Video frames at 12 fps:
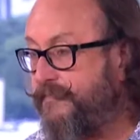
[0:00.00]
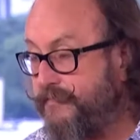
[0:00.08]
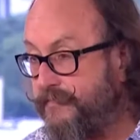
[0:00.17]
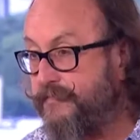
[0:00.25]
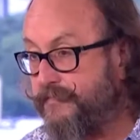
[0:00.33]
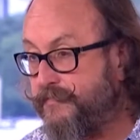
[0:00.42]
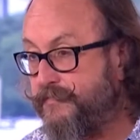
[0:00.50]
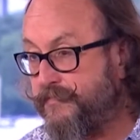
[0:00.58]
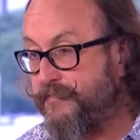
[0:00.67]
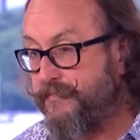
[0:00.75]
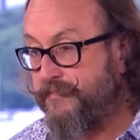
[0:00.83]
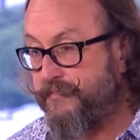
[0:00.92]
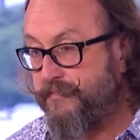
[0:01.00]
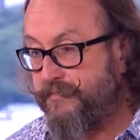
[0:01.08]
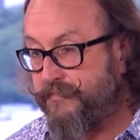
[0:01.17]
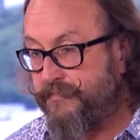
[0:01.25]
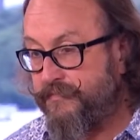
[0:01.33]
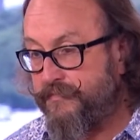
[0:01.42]

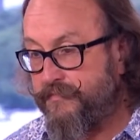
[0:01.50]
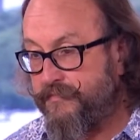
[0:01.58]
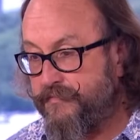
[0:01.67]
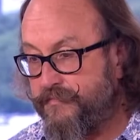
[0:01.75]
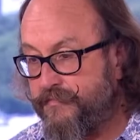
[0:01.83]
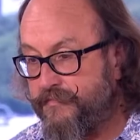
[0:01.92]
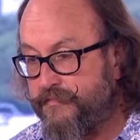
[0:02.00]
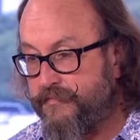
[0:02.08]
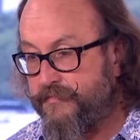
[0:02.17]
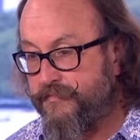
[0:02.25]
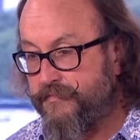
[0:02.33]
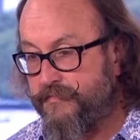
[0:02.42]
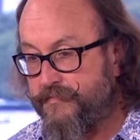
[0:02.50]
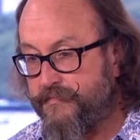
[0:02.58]
(silent)